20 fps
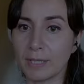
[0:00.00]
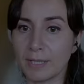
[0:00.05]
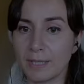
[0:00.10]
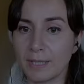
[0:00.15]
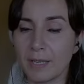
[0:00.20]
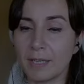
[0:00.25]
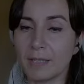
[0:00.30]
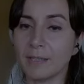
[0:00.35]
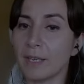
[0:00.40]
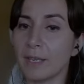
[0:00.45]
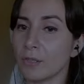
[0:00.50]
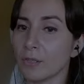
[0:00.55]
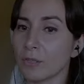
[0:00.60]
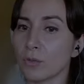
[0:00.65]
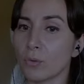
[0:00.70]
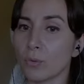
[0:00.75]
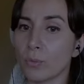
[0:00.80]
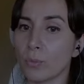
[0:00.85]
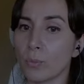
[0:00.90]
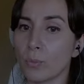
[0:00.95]
Thursday,
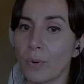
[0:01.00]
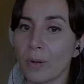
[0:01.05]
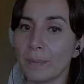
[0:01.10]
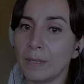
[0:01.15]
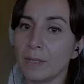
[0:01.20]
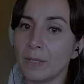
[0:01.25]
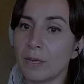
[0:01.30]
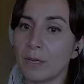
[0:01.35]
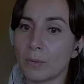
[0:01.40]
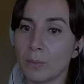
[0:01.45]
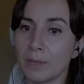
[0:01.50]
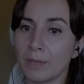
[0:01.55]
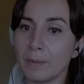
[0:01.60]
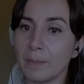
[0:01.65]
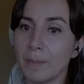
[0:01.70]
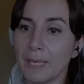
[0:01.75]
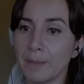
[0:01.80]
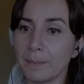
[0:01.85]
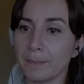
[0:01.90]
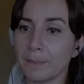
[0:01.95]
there's a group webinar
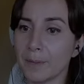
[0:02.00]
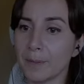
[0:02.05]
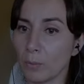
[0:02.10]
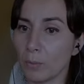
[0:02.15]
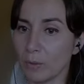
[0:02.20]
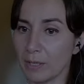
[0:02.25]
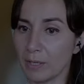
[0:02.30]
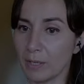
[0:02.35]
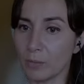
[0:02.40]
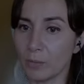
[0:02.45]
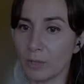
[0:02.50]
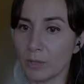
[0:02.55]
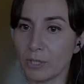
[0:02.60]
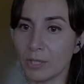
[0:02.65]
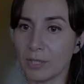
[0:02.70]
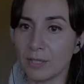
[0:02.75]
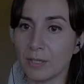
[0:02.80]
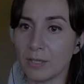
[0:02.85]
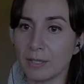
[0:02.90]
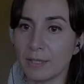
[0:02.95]
with me. We can
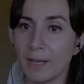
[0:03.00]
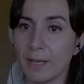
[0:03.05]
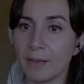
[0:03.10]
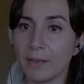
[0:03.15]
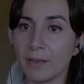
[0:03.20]
register